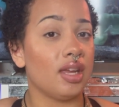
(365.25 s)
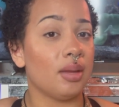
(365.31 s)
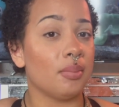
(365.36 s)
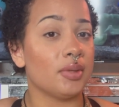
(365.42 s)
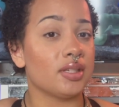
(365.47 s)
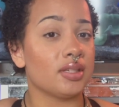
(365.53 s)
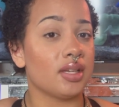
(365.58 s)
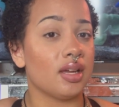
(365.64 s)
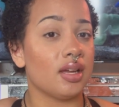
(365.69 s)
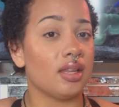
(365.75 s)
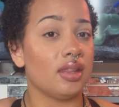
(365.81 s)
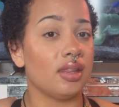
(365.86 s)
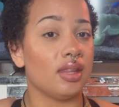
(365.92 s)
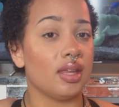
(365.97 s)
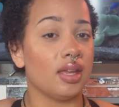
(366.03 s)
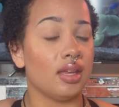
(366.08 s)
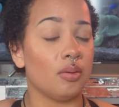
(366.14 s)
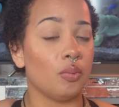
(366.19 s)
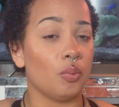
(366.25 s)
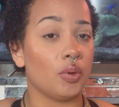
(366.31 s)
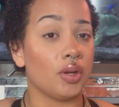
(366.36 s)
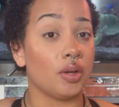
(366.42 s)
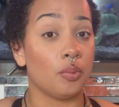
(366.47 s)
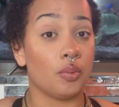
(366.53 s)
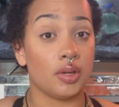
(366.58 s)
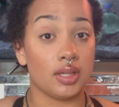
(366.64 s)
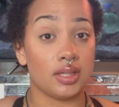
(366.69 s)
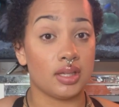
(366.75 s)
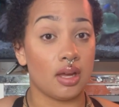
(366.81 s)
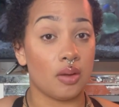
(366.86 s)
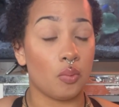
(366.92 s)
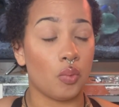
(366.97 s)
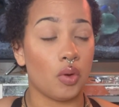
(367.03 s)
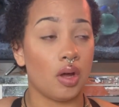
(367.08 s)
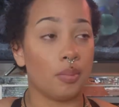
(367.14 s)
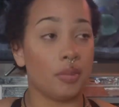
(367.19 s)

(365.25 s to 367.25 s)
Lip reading: Amazon than what it was on Walmart.